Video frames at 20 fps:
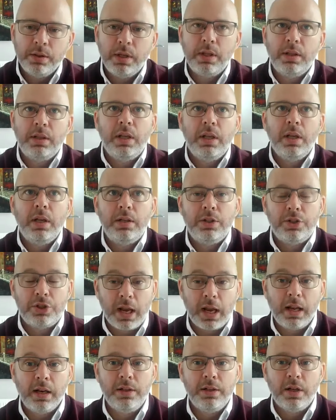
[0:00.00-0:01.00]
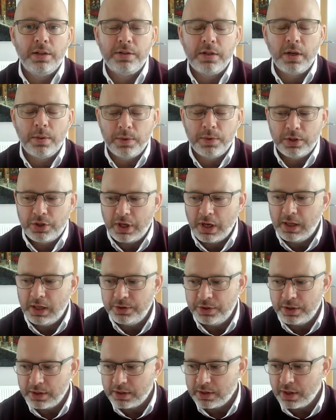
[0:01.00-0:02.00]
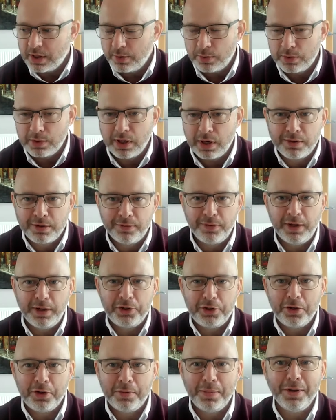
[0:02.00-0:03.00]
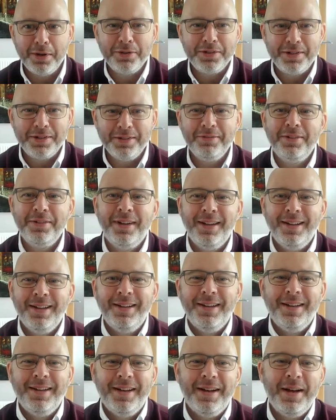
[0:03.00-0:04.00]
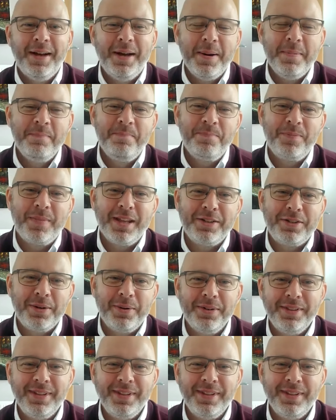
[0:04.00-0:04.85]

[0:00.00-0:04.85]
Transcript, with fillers: the challenge, I'll start with the challenges because I always like to finish on a positive. Um, okay.